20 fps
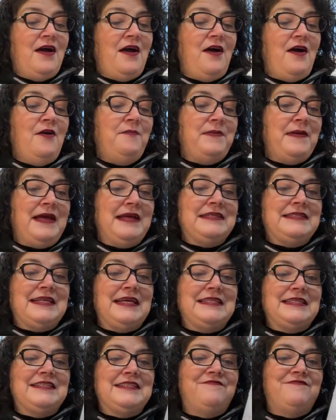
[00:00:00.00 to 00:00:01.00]
Oh,
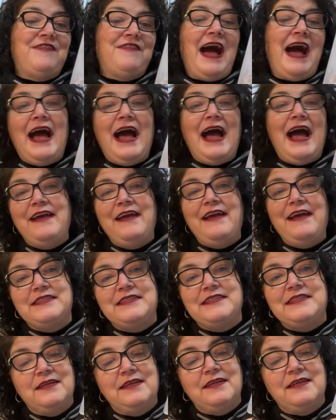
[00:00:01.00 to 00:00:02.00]

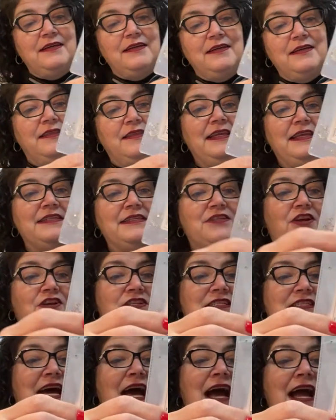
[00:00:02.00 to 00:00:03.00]
SS5s. These are
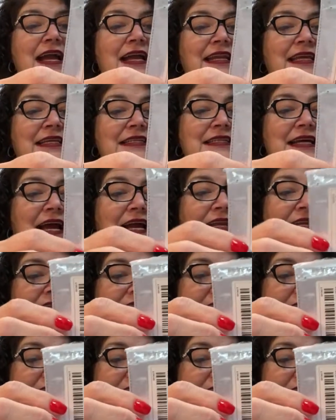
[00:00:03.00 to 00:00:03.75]
tiny, tiny,